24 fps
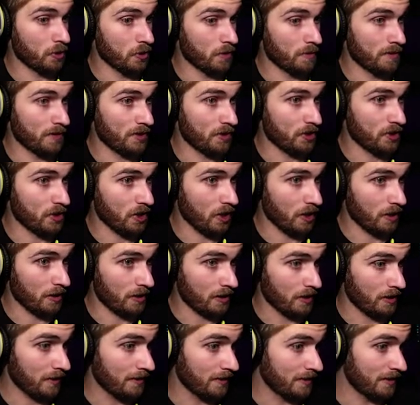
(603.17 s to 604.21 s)
doomed to the dark,
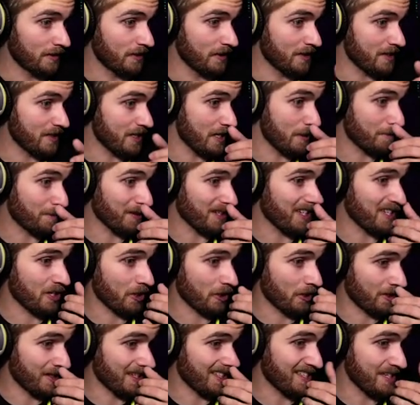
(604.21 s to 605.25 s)
in the deep
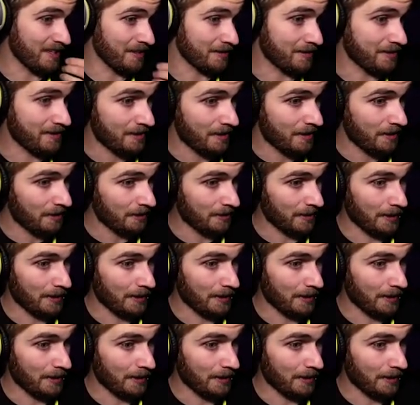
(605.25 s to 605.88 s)
eternities.